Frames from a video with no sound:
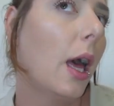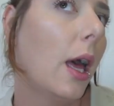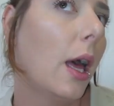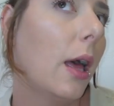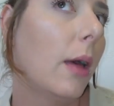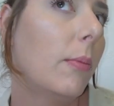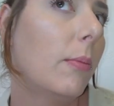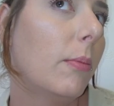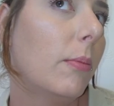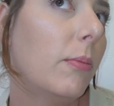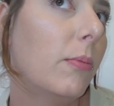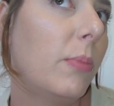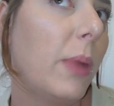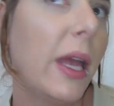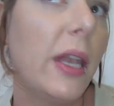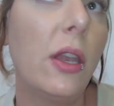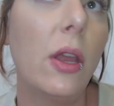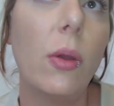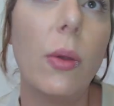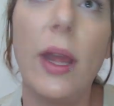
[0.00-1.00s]
um,
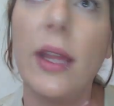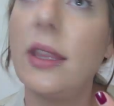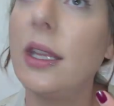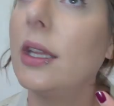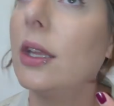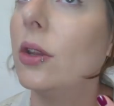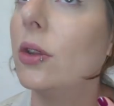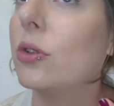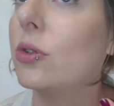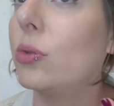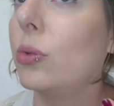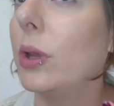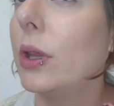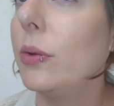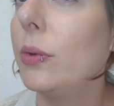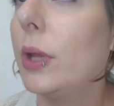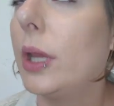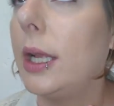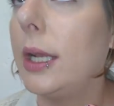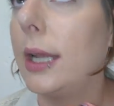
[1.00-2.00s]
but no I think it looks
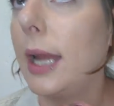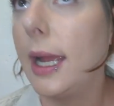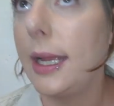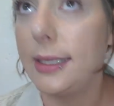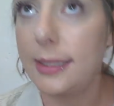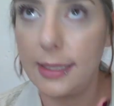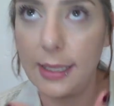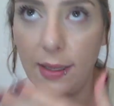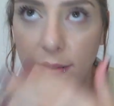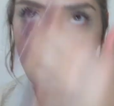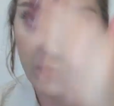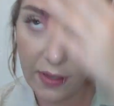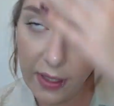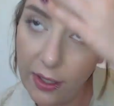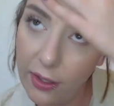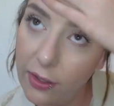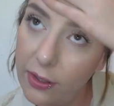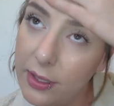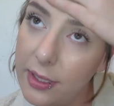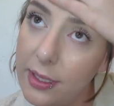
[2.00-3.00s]
really really nice it
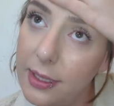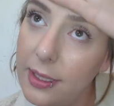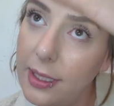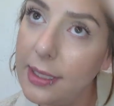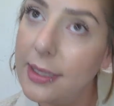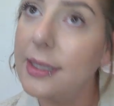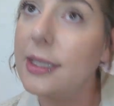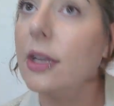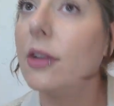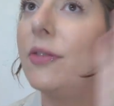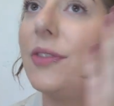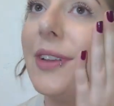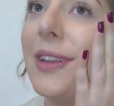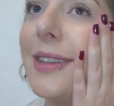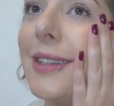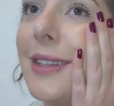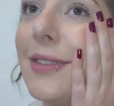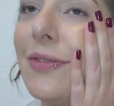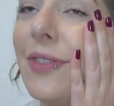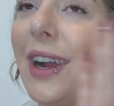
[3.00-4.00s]
feels it still
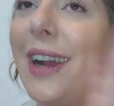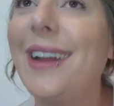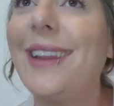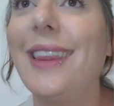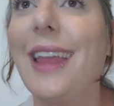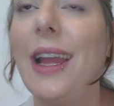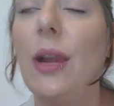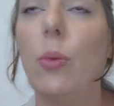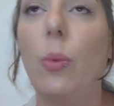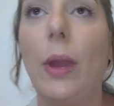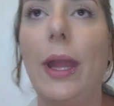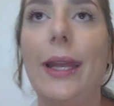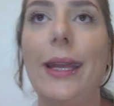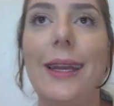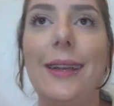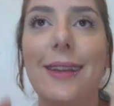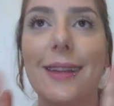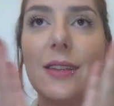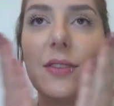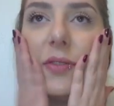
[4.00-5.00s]
feels very
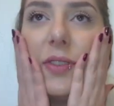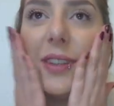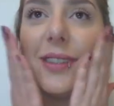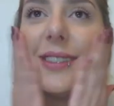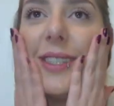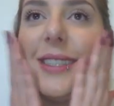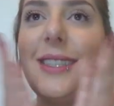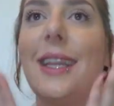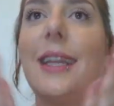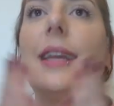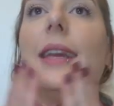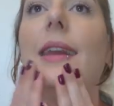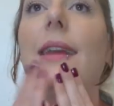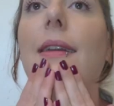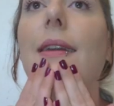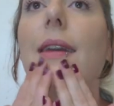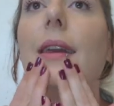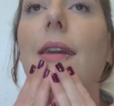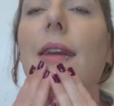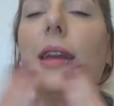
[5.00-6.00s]
lightweight it doesn't feel
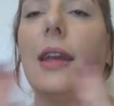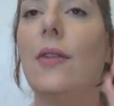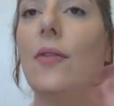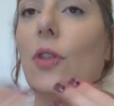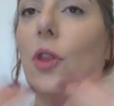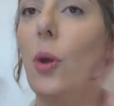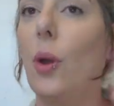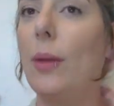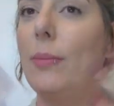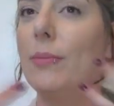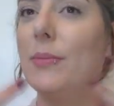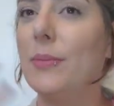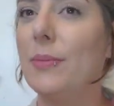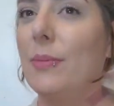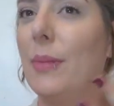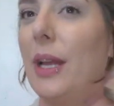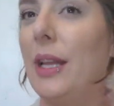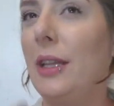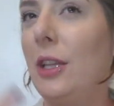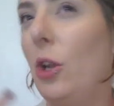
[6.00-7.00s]
sticky even though I'm
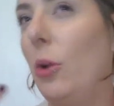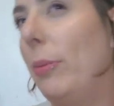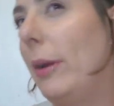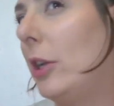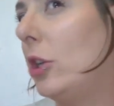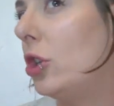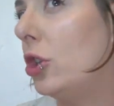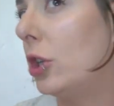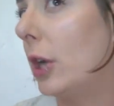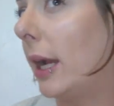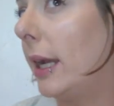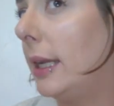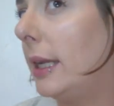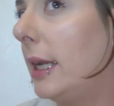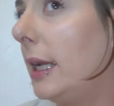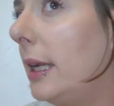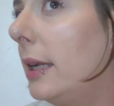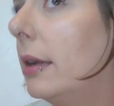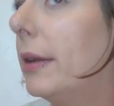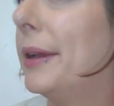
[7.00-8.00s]
a little bit
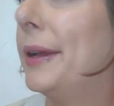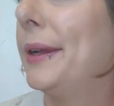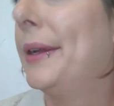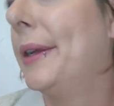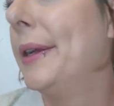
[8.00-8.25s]
shiny